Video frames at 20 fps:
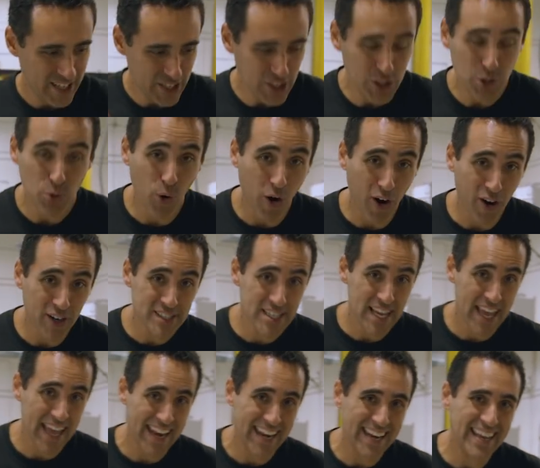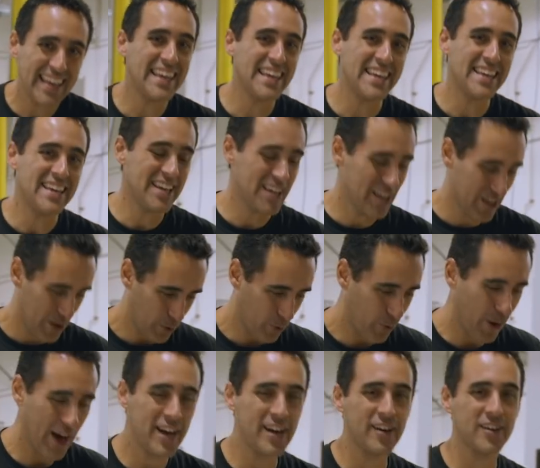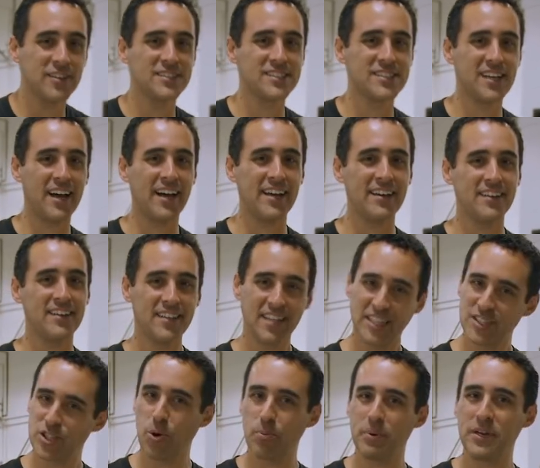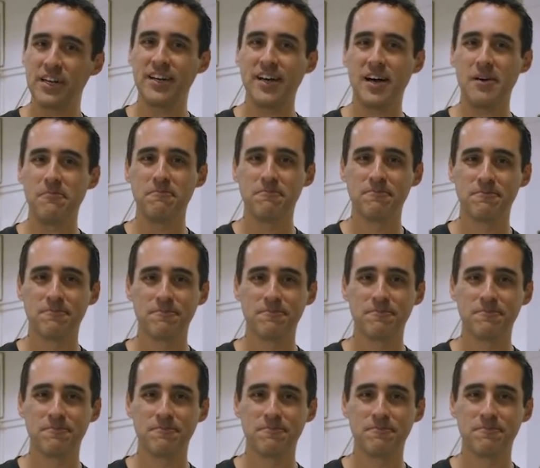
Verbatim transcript: UR10E right here inside. Let's open it up.